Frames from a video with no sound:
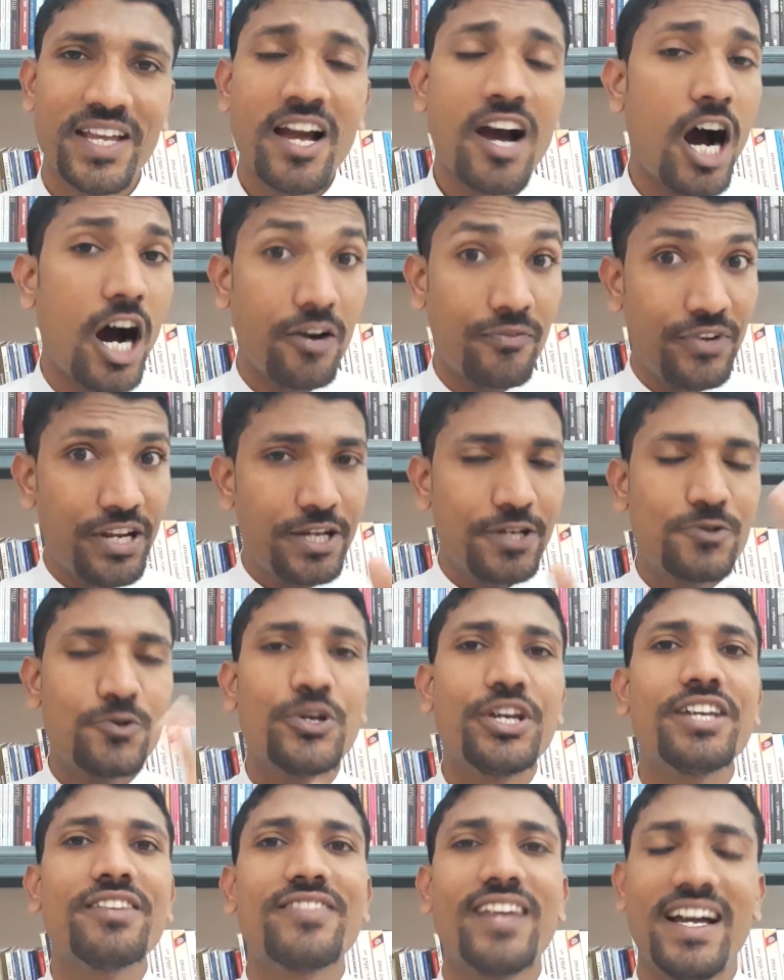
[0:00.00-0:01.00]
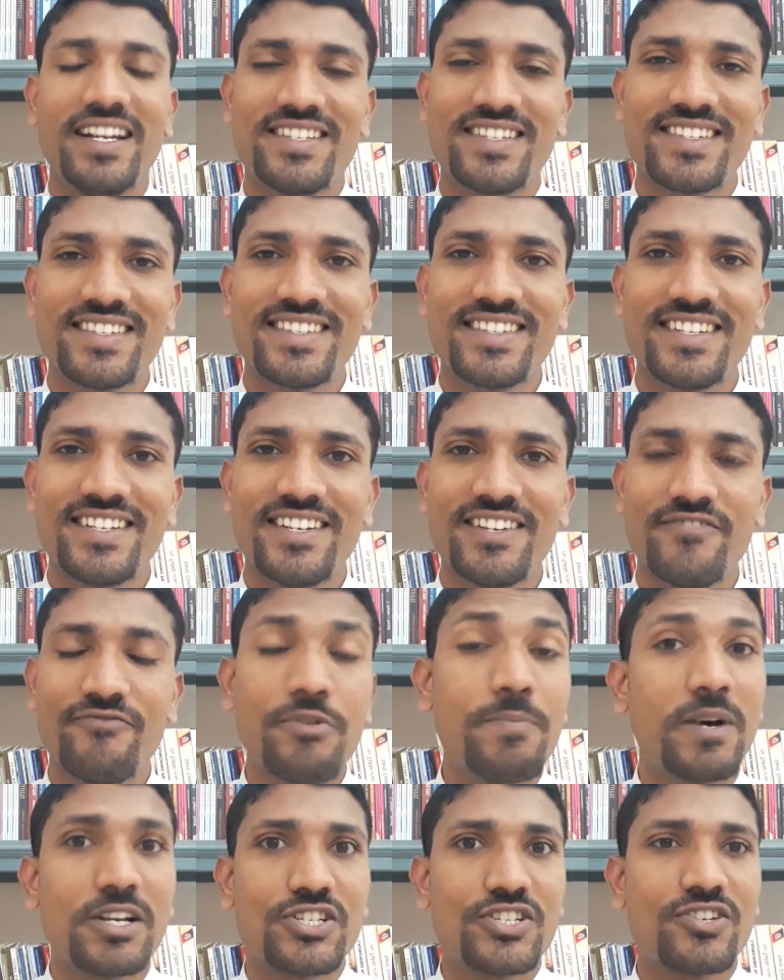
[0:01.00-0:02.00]
Are we doing that? We
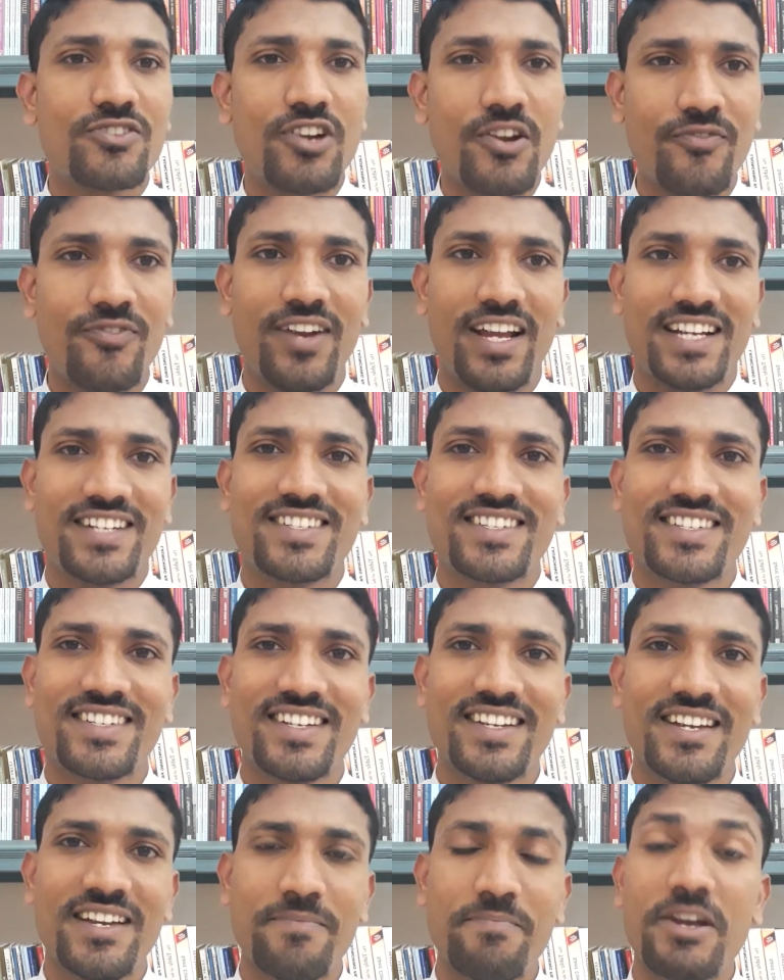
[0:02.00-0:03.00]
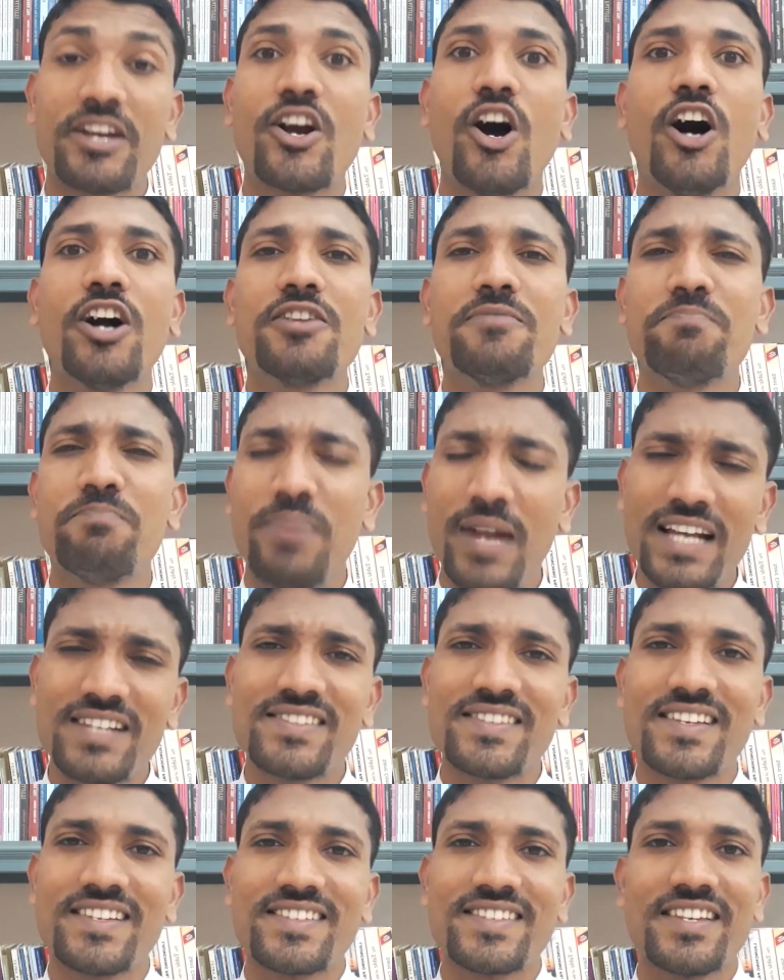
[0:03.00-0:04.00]
must reflect. May God
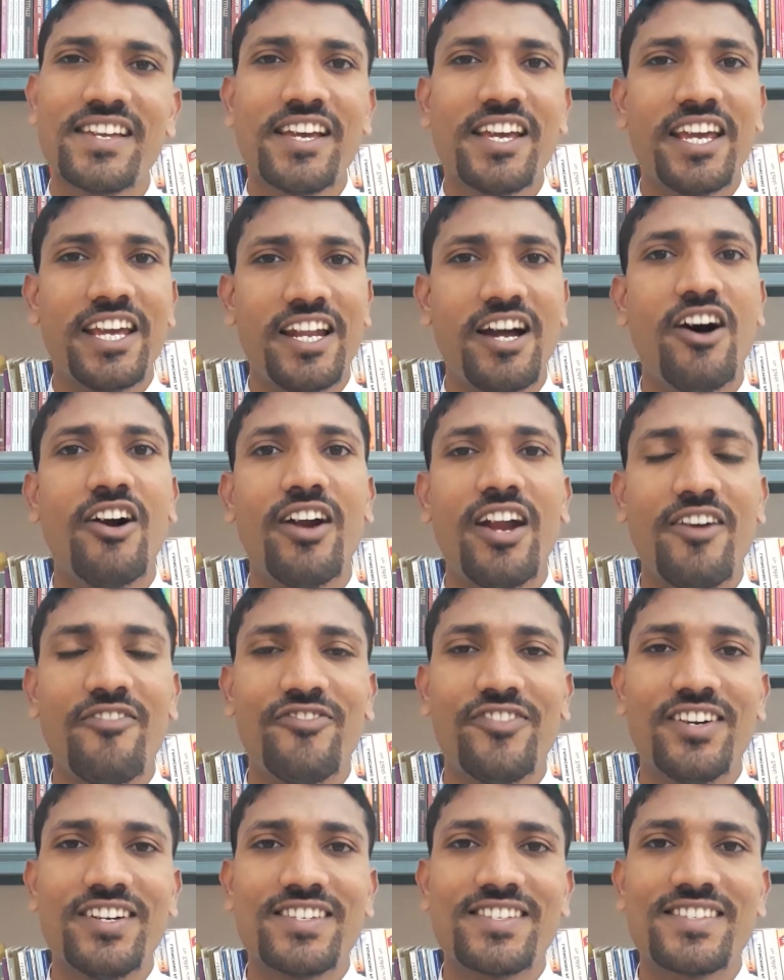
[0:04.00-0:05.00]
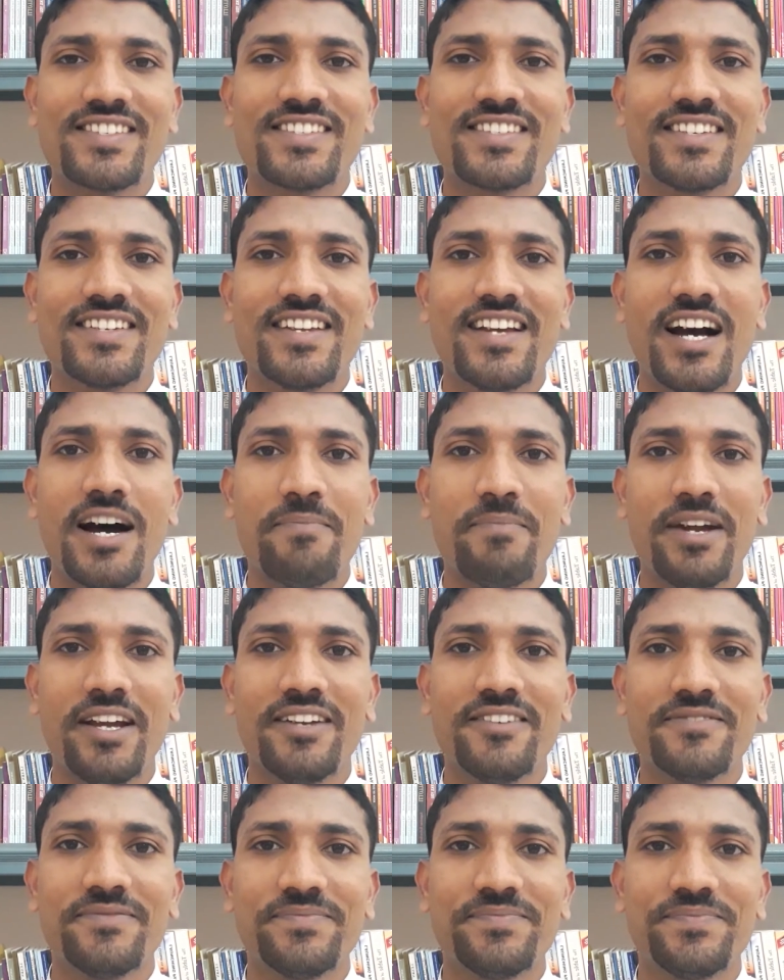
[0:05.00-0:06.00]
bless us in our efforts.
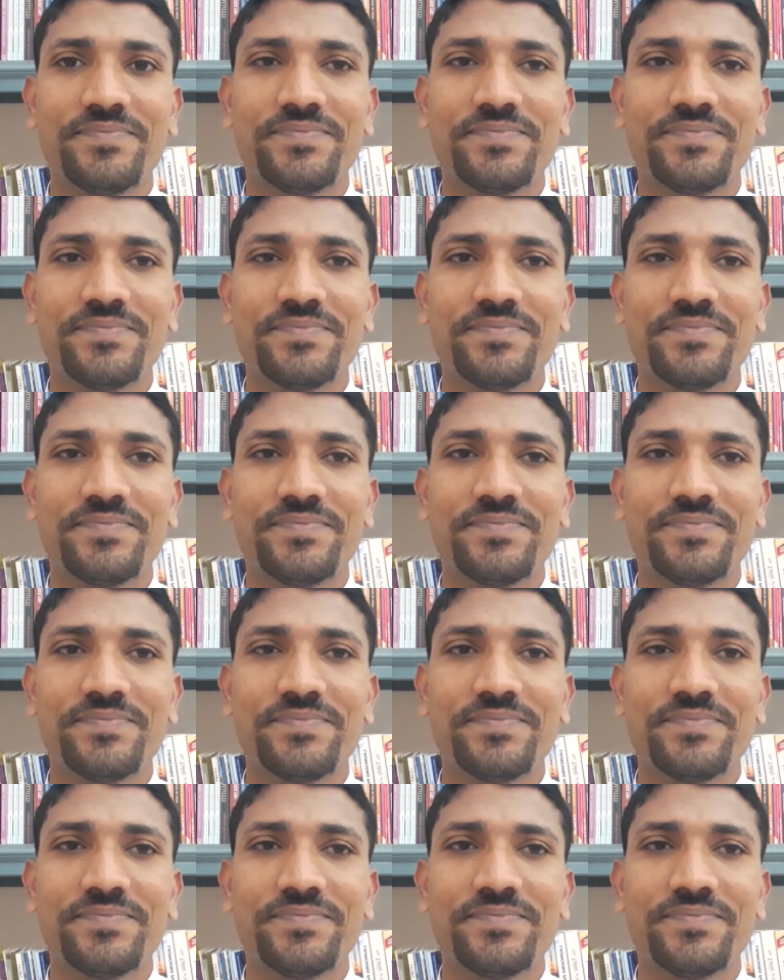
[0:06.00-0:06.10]
Amen.